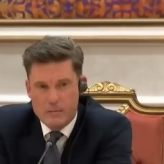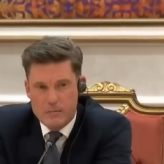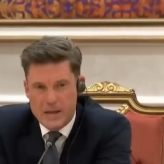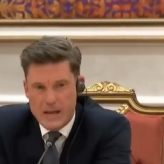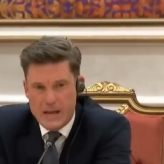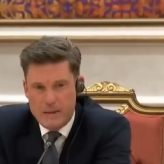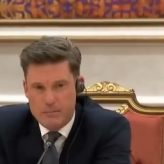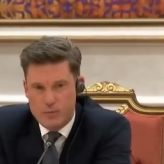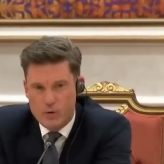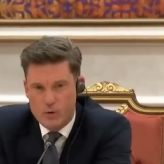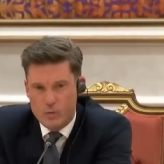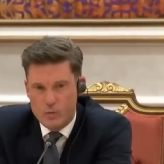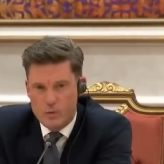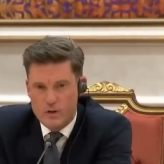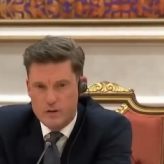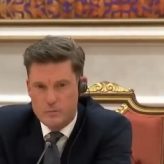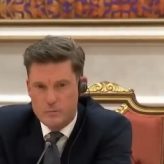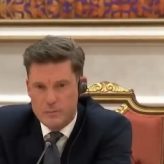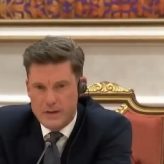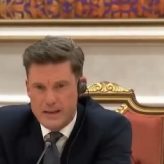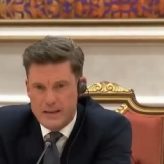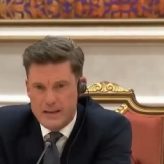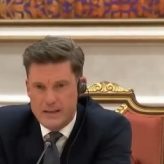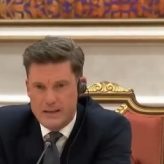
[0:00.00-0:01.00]
People
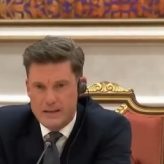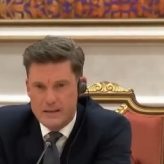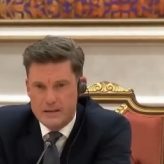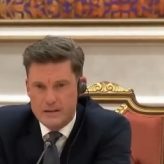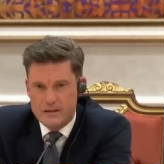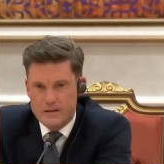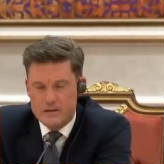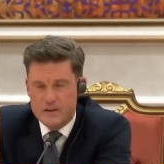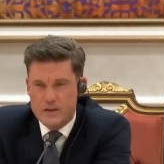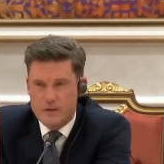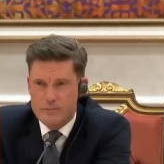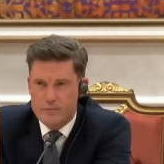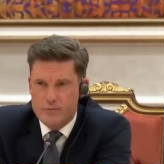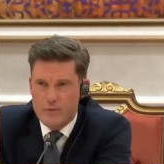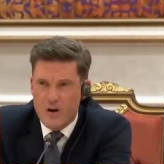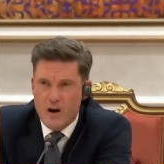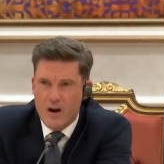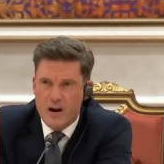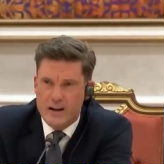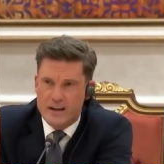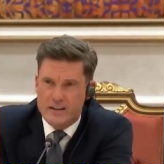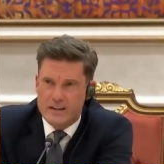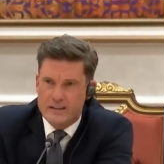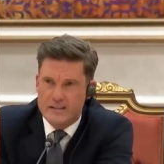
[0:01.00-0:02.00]
will be
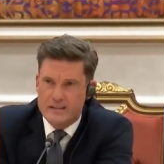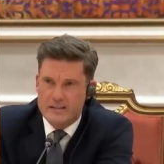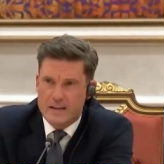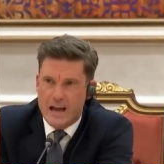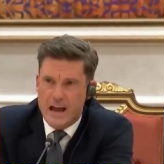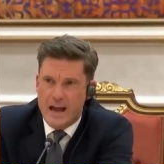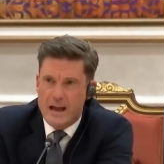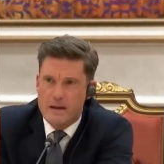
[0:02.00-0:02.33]
surprised